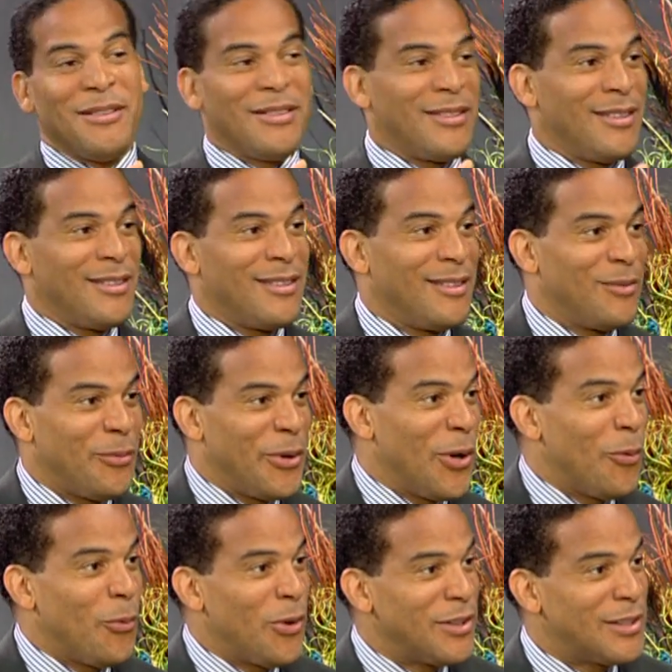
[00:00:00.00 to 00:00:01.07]
we
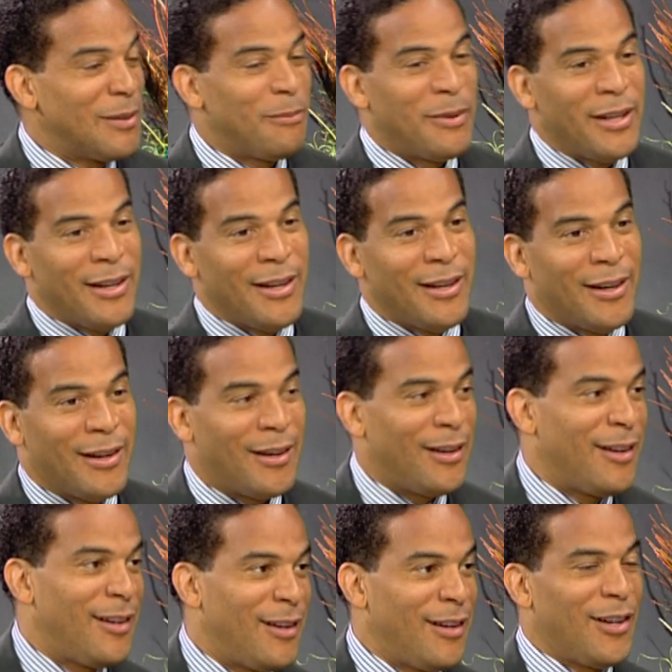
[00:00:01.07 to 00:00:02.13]
don't want to be
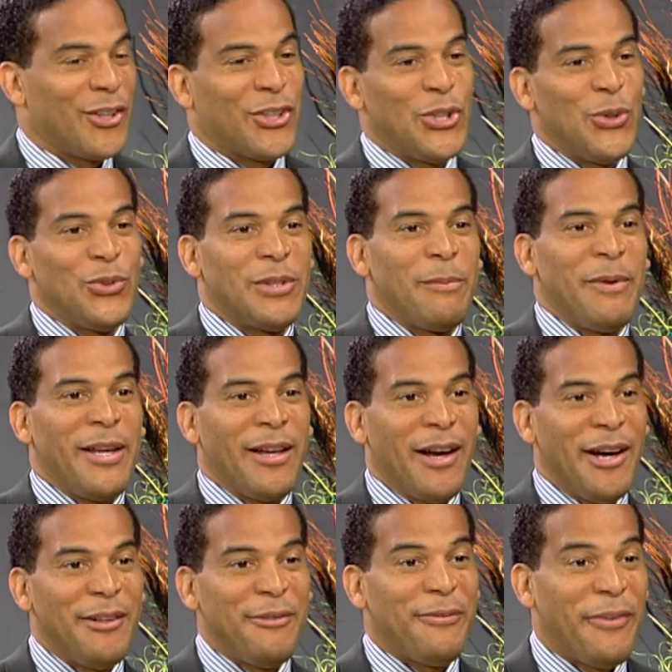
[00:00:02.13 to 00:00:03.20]
accused of being
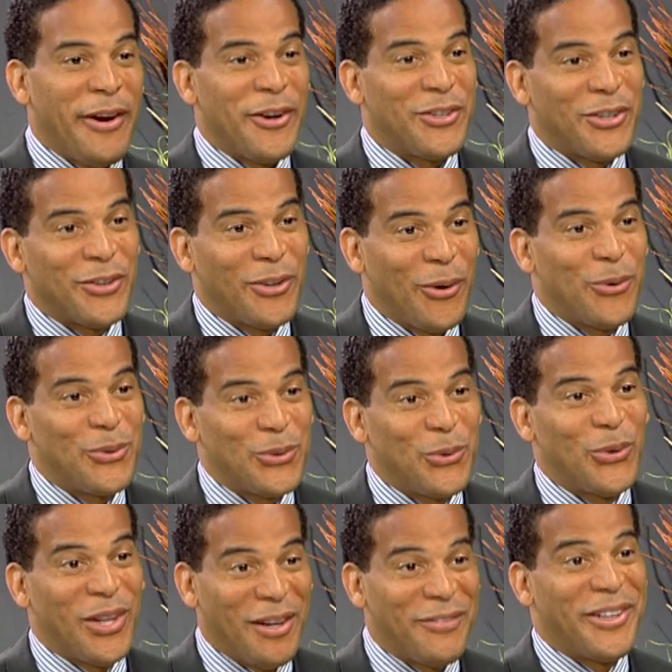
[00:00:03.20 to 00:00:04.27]
unfair to those
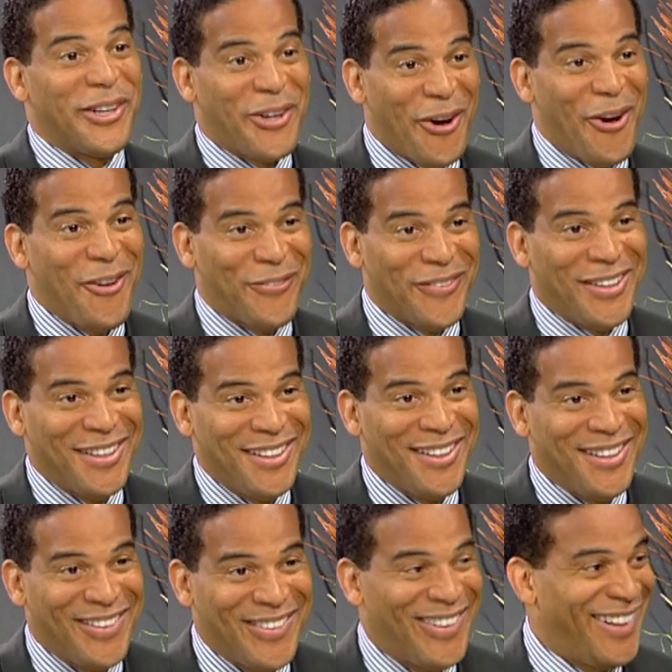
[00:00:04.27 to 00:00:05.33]
who love their coffee.
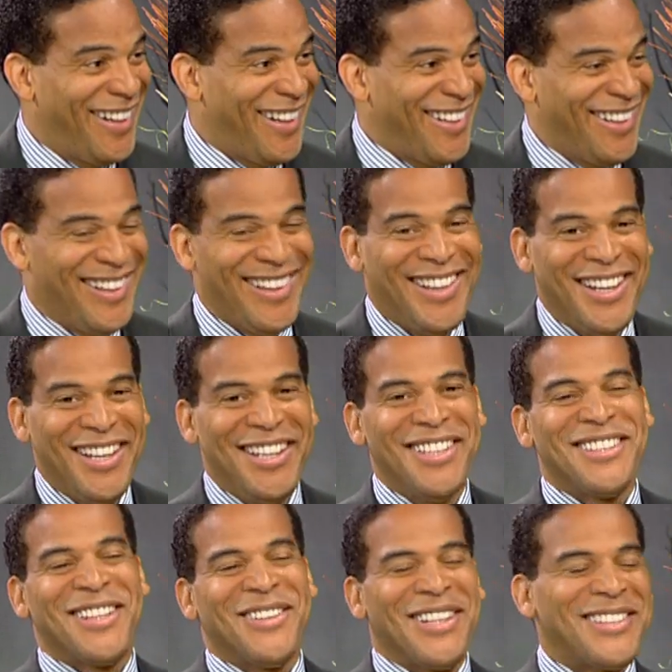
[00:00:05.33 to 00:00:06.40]
Right?
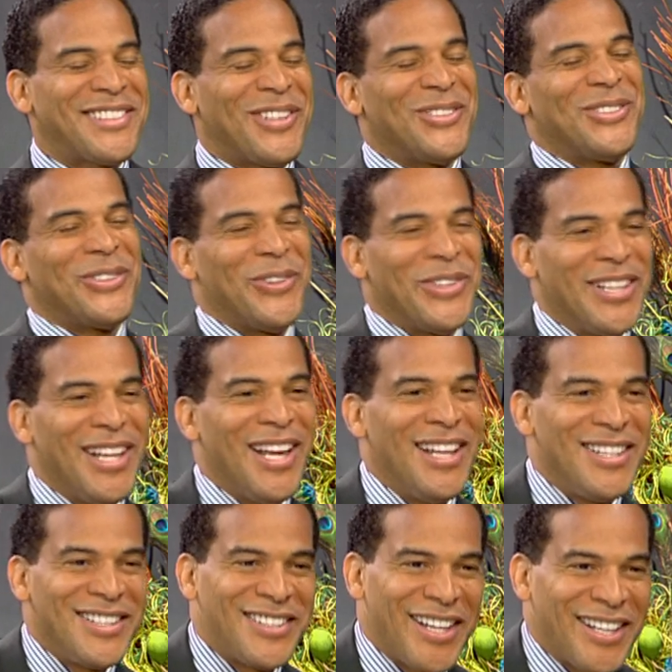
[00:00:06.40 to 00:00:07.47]
So let's go join
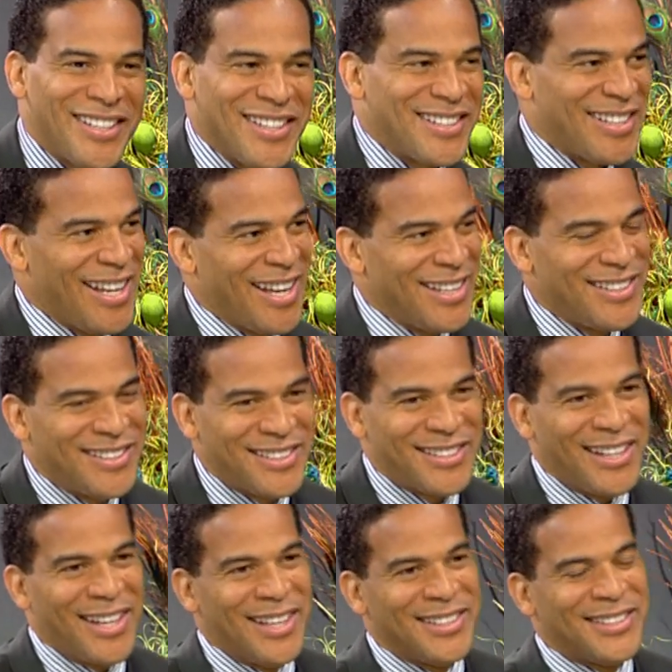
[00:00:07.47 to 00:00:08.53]
Sickness and
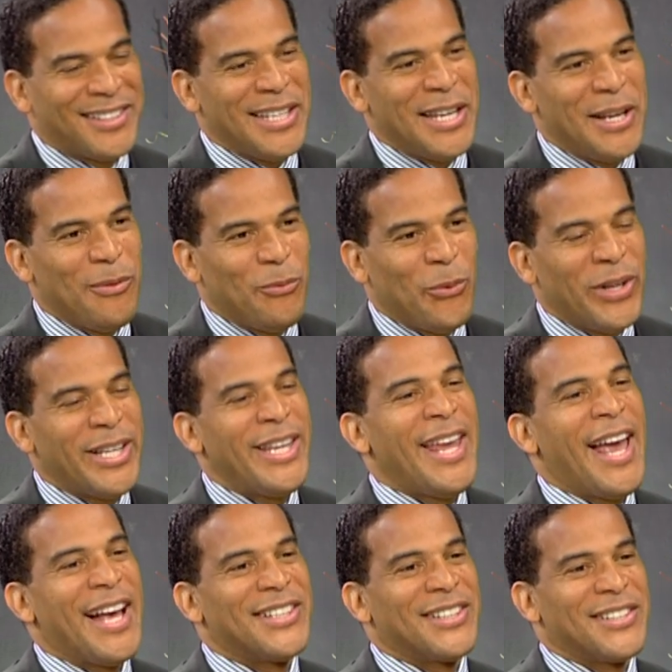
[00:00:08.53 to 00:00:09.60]
see what he has